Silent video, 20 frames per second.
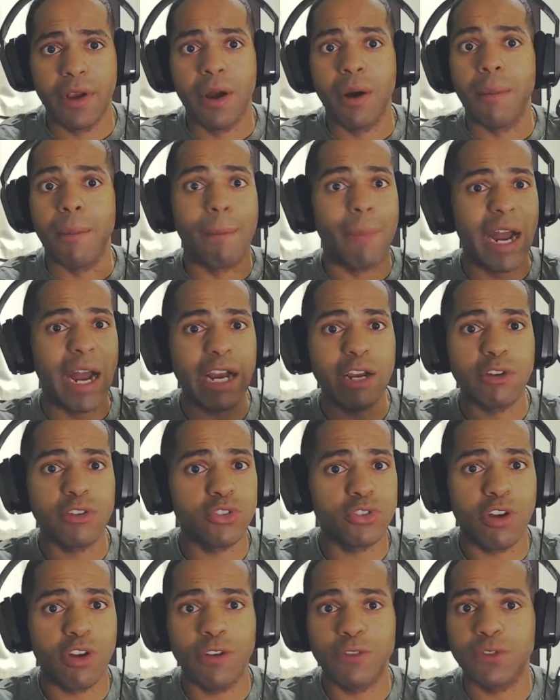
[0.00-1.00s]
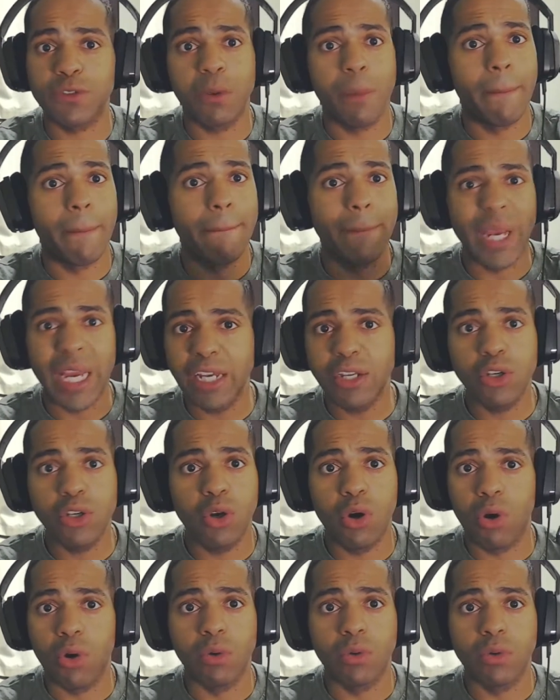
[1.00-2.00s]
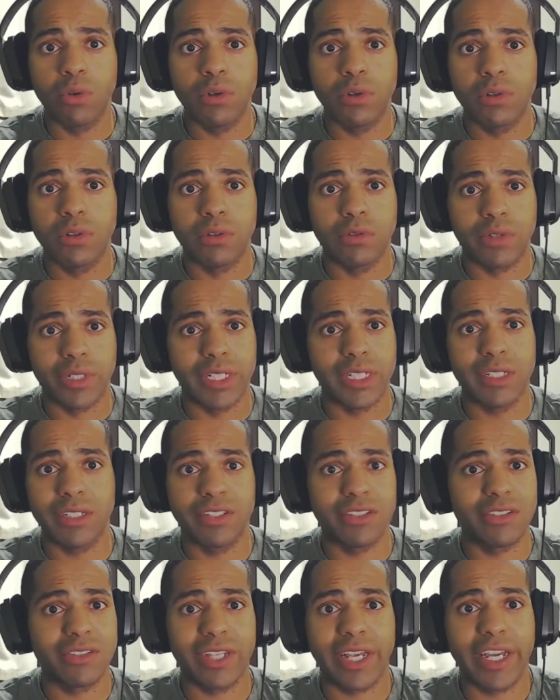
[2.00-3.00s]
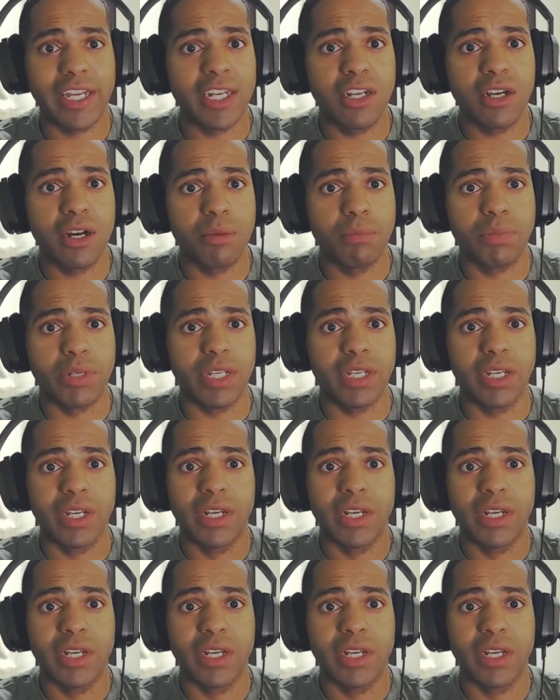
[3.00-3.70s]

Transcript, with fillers: Microsoft's main goal, right, just like any company,